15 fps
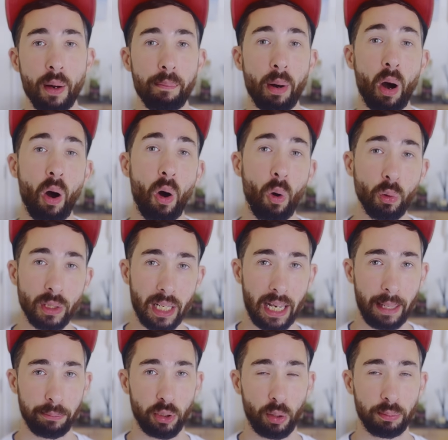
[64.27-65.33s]
but older
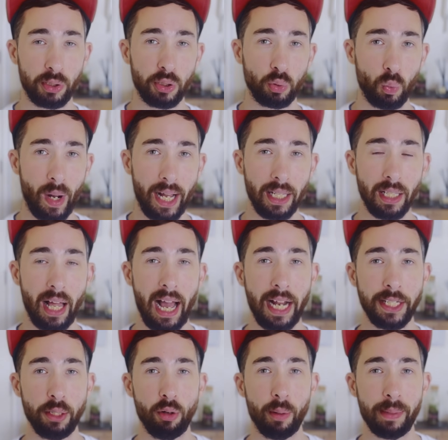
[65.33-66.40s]
laptops as well,
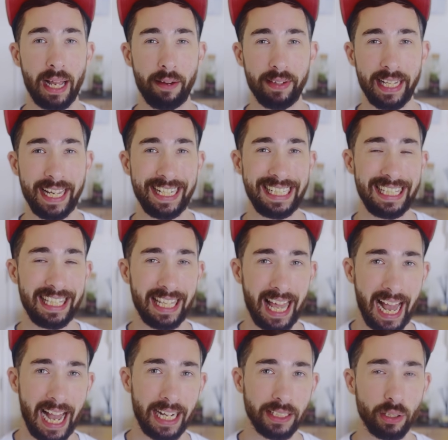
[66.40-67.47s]
and you won't be having any
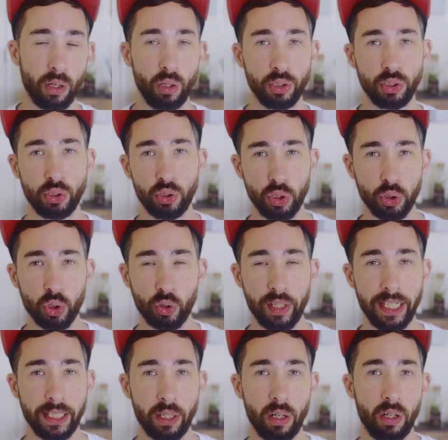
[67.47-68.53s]
lag or
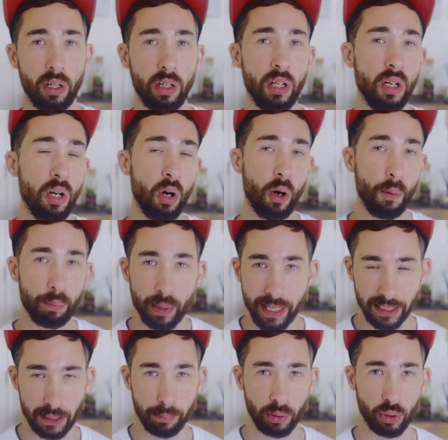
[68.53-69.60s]
stuttering or
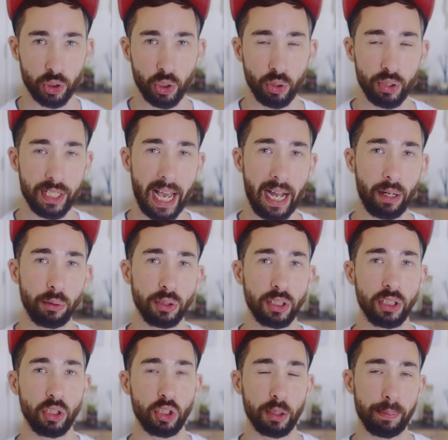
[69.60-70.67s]
unpredictable shutdowns.
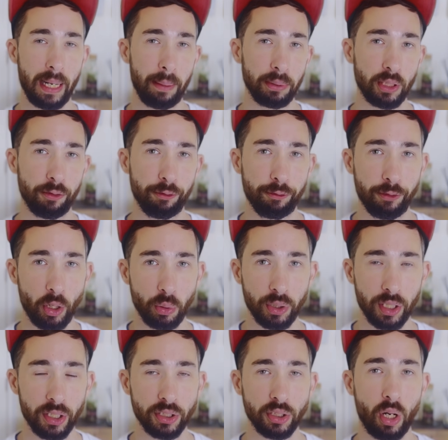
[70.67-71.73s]
You'll just be able to
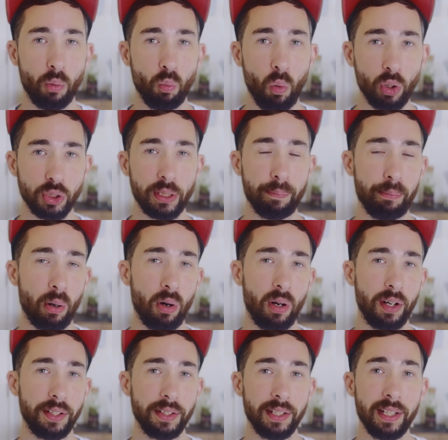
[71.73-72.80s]
focus on what's
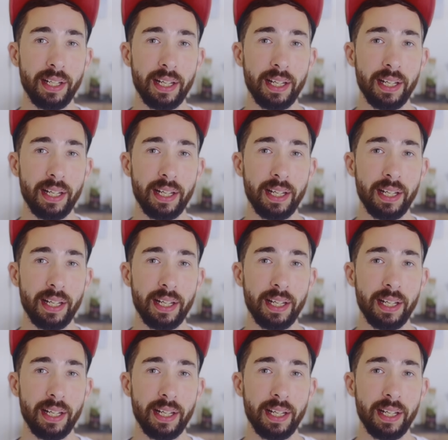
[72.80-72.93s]
important,